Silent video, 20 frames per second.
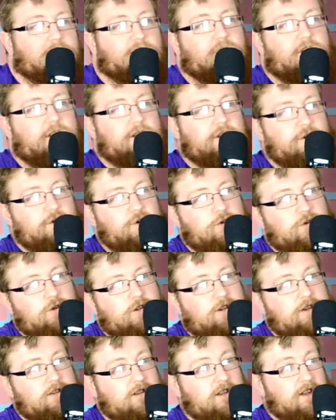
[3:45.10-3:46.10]
Really
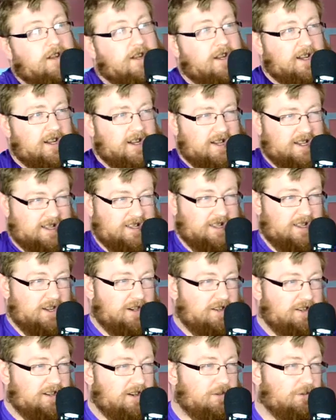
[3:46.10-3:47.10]
enjoyed the
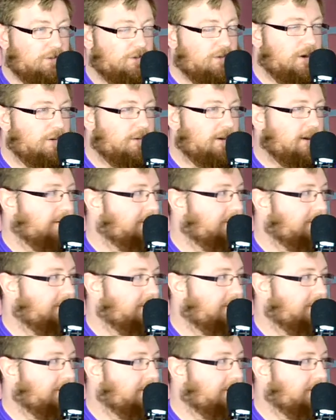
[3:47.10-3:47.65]
idea of growing.